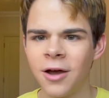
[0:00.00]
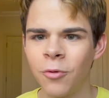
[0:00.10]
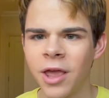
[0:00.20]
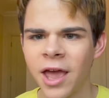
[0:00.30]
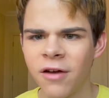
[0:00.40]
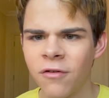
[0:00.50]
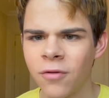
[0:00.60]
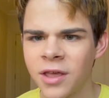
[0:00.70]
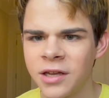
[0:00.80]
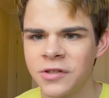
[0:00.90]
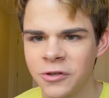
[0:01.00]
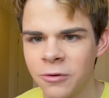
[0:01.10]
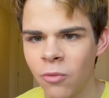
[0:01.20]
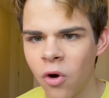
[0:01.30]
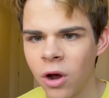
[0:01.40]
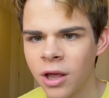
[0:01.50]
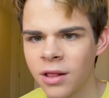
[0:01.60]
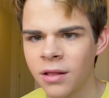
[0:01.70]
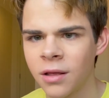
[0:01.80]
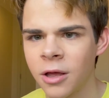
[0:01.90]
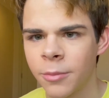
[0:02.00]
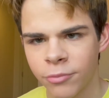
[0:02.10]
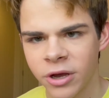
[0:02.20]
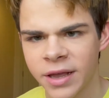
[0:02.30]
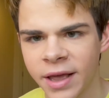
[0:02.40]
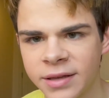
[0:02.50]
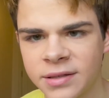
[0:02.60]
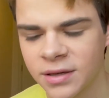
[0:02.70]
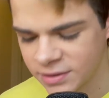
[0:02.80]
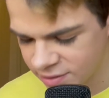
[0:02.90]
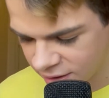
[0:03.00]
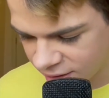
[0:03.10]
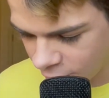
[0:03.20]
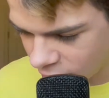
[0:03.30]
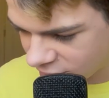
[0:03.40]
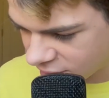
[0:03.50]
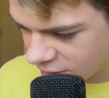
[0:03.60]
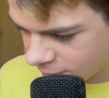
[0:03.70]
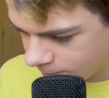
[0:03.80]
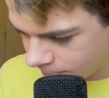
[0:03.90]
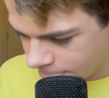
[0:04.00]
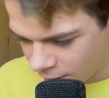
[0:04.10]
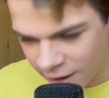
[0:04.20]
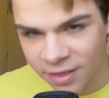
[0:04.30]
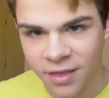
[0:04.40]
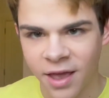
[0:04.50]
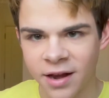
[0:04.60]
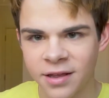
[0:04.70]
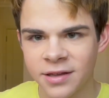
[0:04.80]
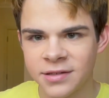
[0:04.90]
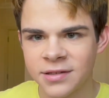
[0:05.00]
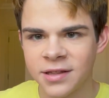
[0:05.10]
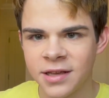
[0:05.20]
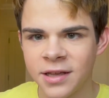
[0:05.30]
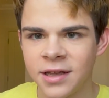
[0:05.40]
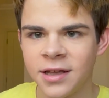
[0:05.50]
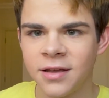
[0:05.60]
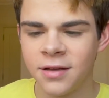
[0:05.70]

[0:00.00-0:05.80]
We have only 2 more brickheads set that we did, and that is the